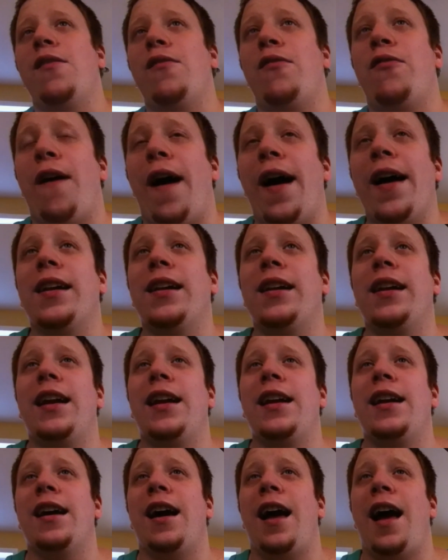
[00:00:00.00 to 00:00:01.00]

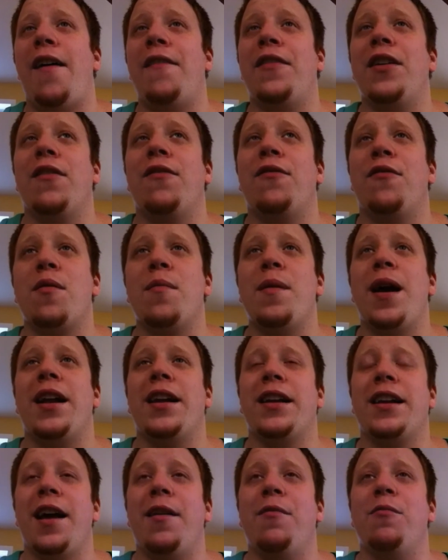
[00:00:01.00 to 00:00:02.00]
finally having a
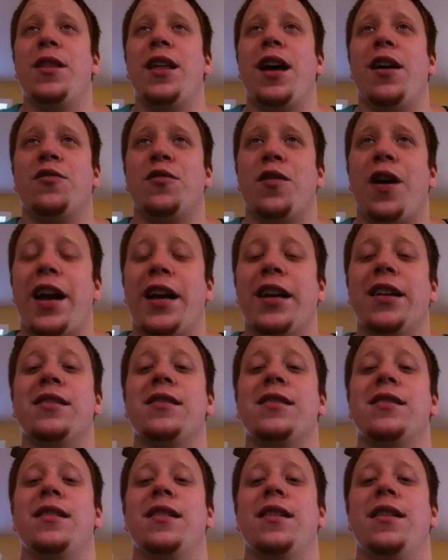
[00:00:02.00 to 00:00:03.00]
format again without
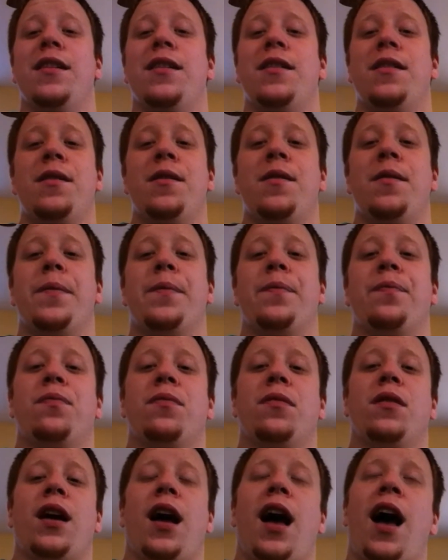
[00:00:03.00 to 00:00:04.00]
dragons,
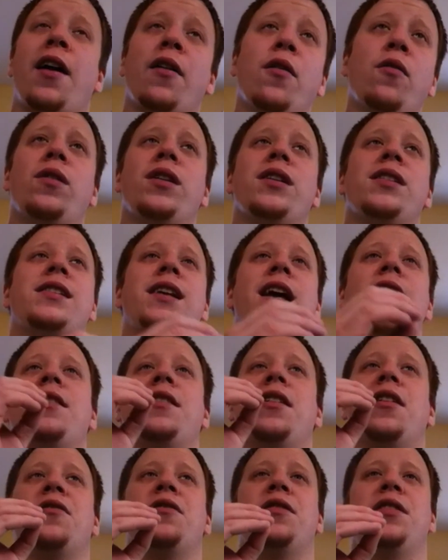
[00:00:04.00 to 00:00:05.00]
I don't want to say
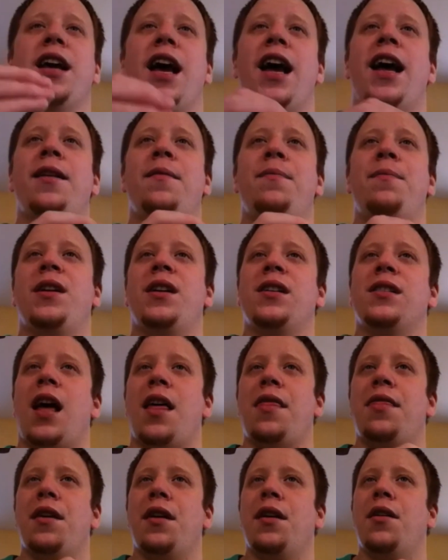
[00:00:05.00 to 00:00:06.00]
they're dead because
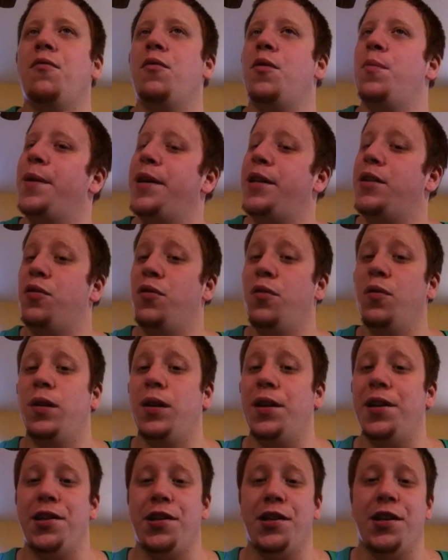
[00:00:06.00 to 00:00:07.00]
I think it would be too
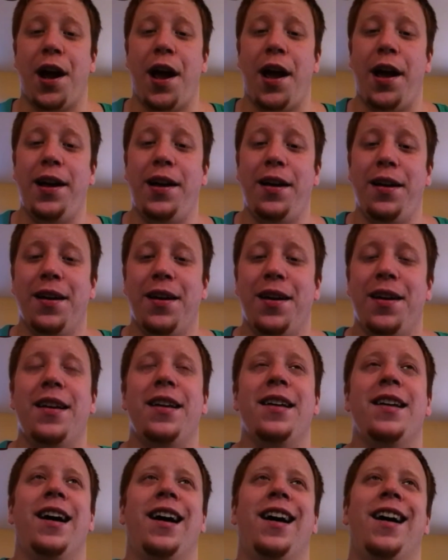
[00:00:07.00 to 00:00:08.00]
cliche.
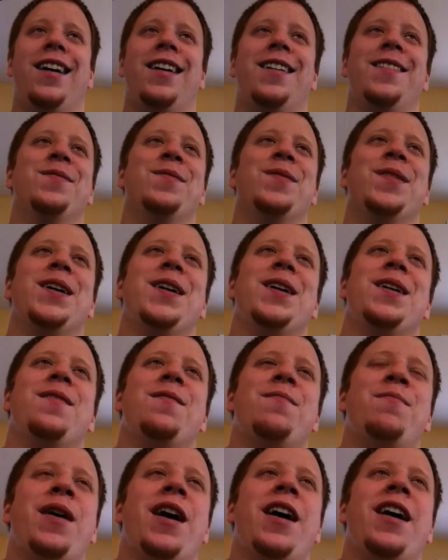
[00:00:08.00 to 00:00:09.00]

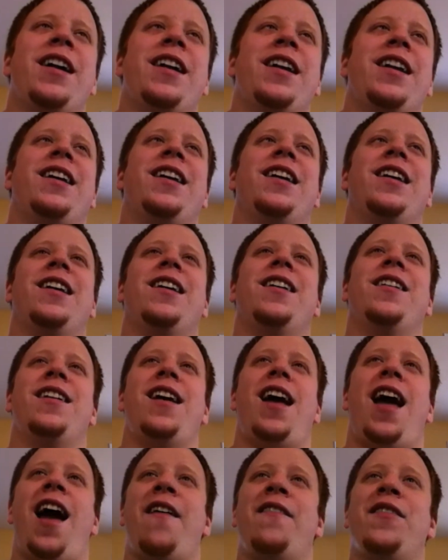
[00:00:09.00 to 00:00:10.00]
But
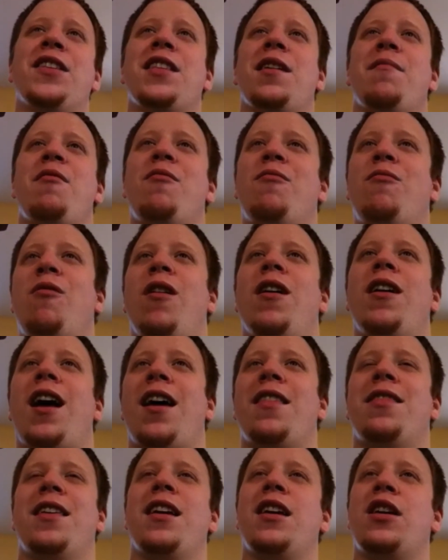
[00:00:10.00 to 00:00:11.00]
having them at 1,
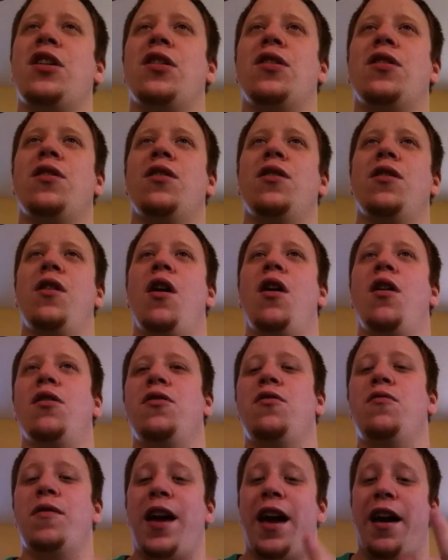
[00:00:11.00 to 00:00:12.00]
I think
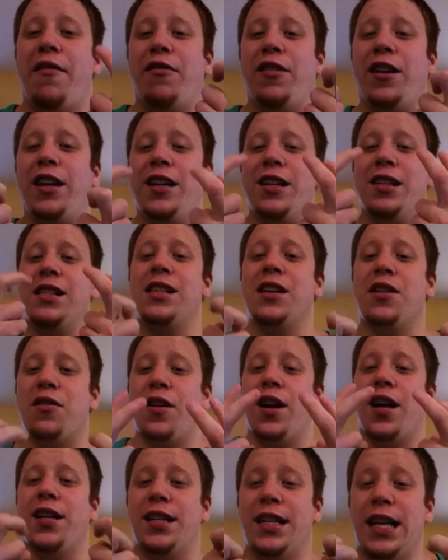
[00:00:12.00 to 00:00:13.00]
you can't really
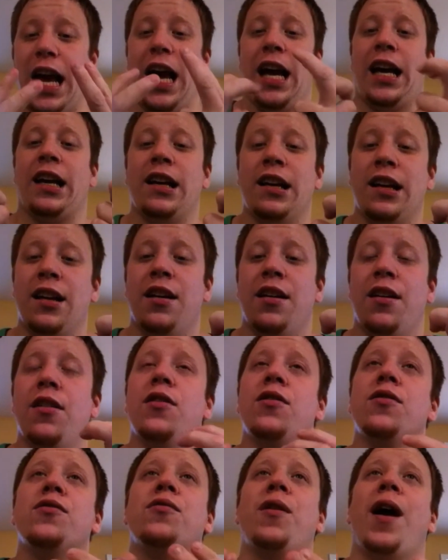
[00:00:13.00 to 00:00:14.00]
consider a deck
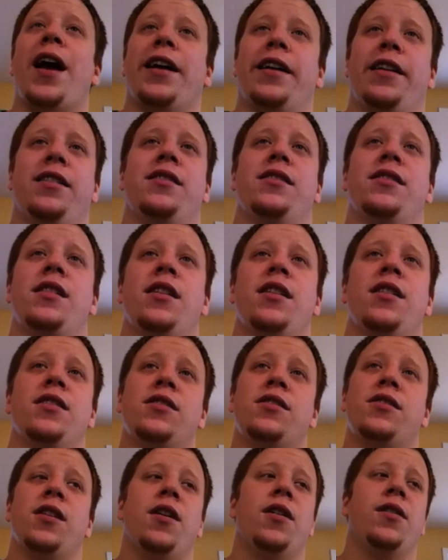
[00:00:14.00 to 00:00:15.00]
dragons.
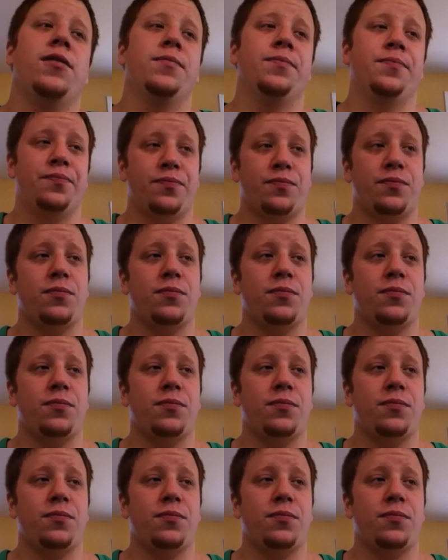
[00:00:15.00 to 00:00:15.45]
So